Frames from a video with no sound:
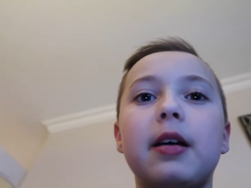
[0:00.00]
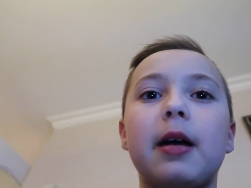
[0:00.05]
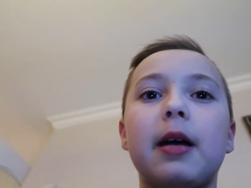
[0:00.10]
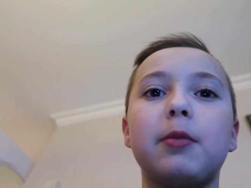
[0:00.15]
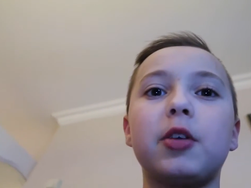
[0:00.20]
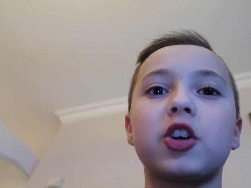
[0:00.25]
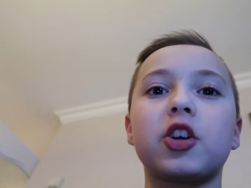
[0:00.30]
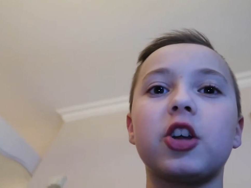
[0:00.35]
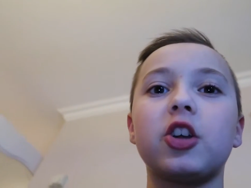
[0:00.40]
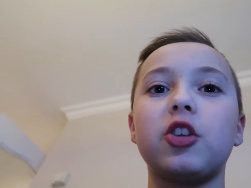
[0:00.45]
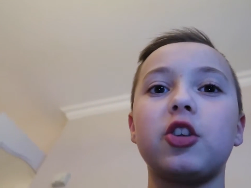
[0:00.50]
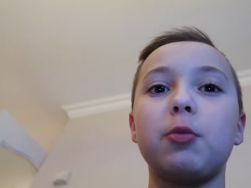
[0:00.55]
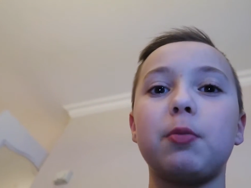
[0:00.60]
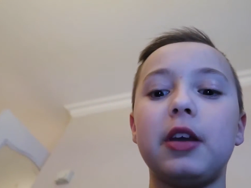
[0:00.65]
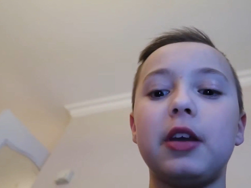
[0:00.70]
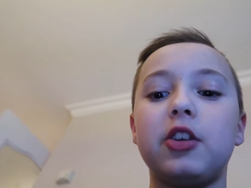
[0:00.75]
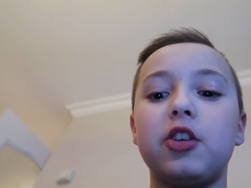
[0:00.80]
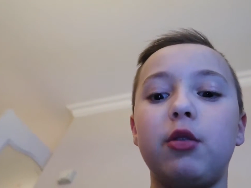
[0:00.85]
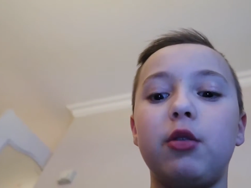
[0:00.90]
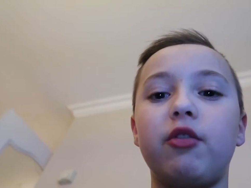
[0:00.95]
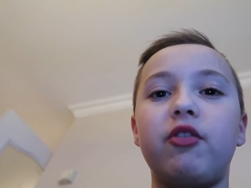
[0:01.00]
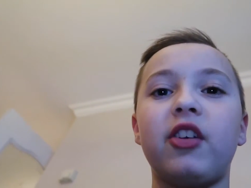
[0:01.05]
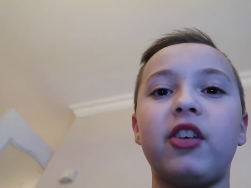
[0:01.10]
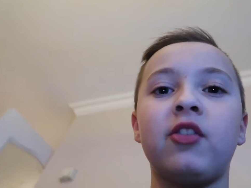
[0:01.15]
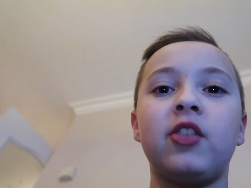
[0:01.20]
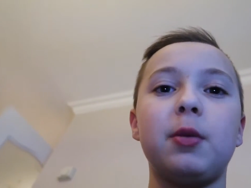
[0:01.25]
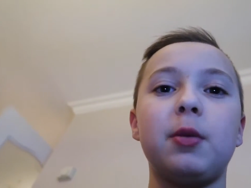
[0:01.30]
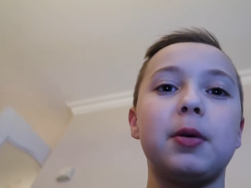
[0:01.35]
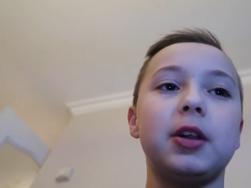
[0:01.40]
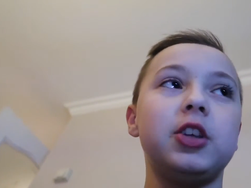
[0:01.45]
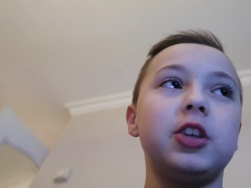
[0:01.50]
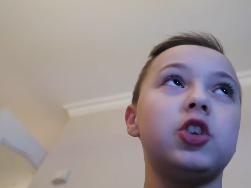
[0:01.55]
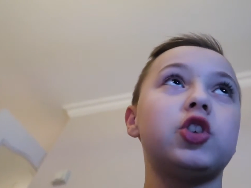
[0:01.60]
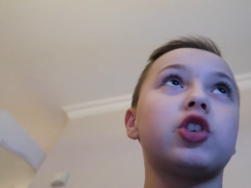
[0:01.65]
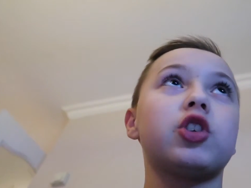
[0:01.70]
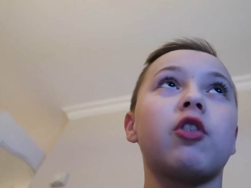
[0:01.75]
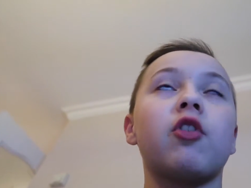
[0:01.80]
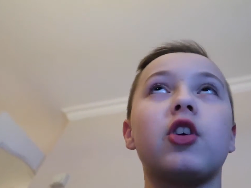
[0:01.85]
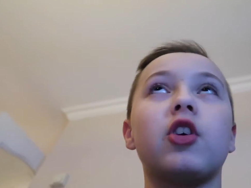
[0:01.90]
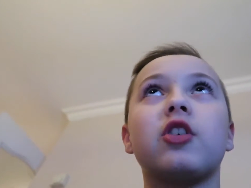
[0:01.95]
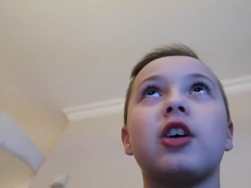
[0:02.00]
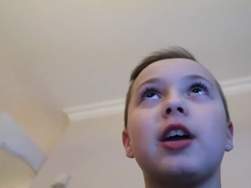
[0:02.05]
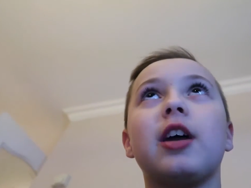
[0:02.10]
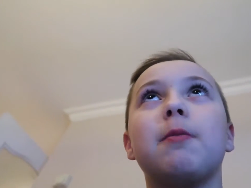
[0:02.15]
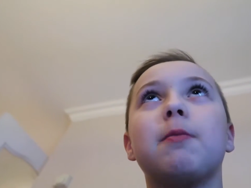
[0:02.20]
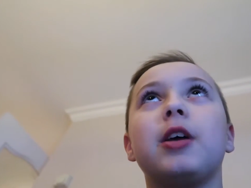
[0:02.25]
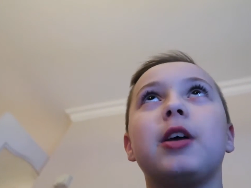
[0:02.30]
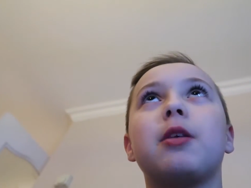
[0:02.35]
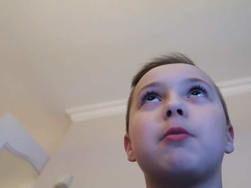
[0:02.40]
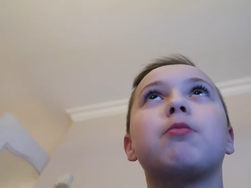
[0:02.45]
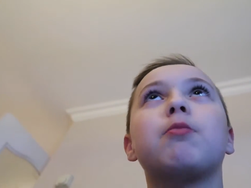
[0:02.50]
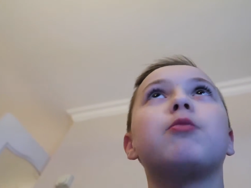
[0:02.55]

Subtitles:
I'm not going to be doing 50 billion stuff at a time, like,